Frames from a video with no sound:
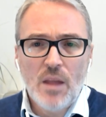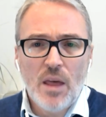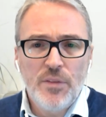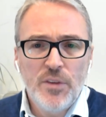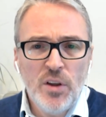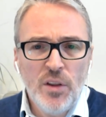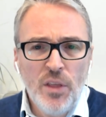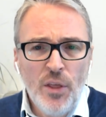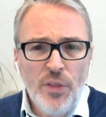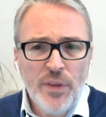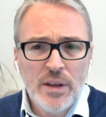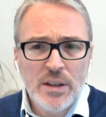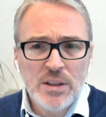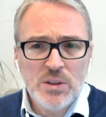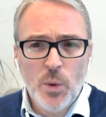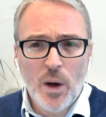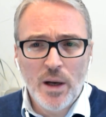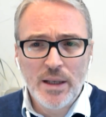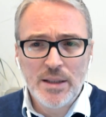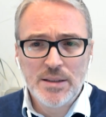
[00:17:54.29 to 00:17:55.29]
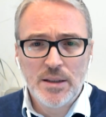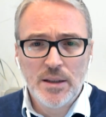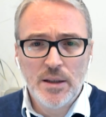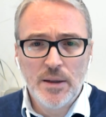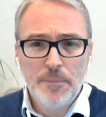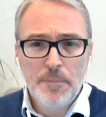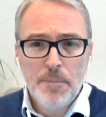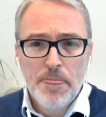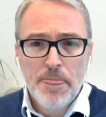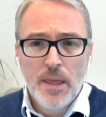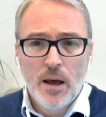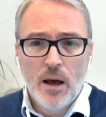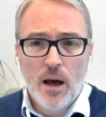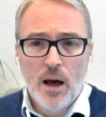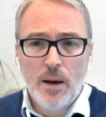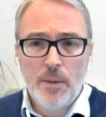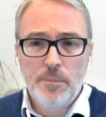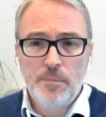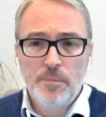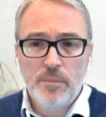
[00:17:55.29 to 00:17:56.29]
The other thing as well is that
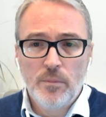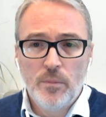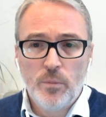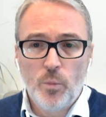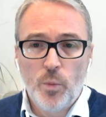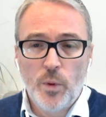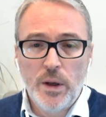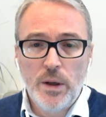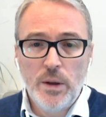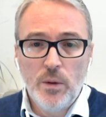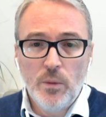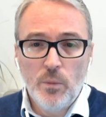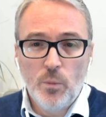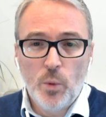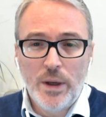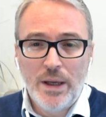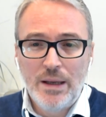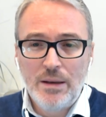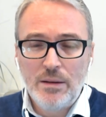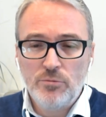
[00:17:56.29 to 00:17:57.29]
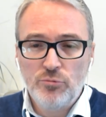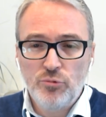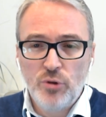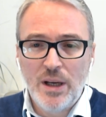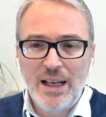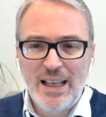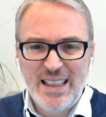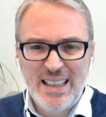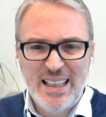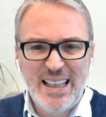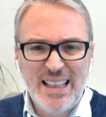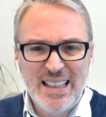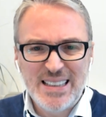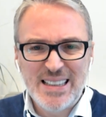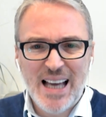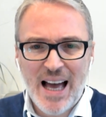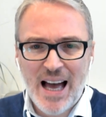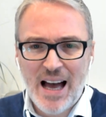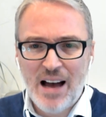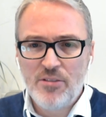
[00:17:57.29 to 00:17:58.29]
we really need to
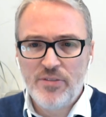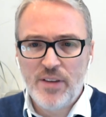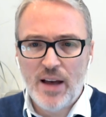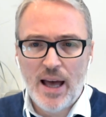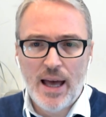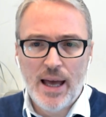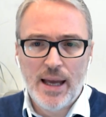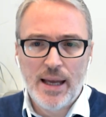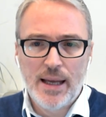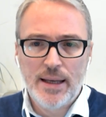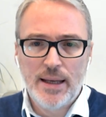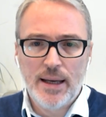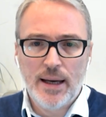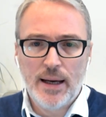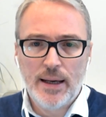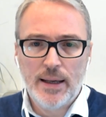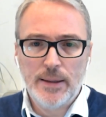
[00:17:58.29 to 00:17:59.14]
have a